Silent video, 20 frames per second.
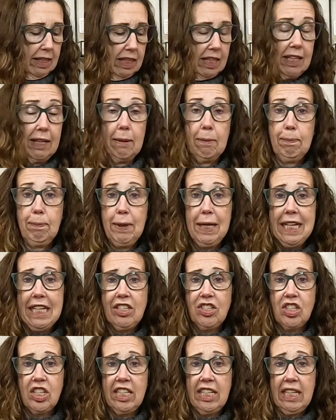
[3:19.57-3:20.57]
the
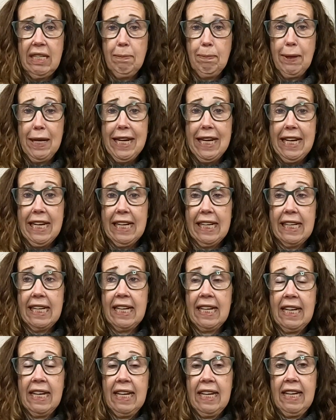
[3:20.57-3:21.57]
peachy pink
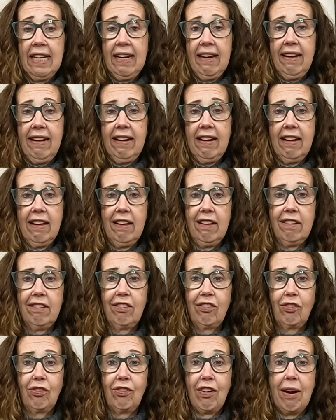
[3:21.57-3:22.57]

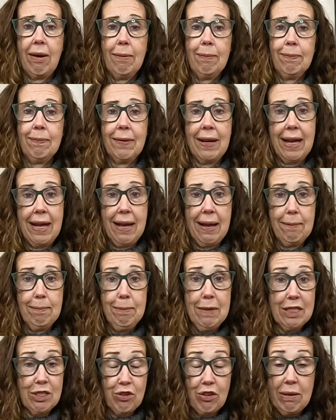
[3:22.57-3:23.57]
is from
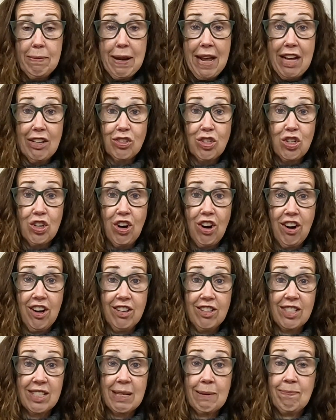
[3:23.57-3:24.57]
Mystery Mouse
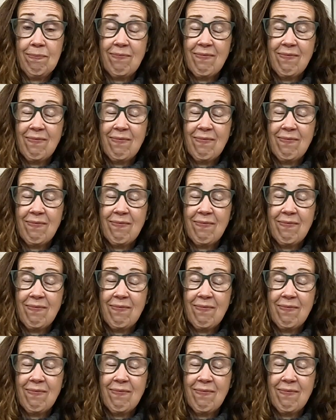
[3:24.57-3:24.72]
Yarns.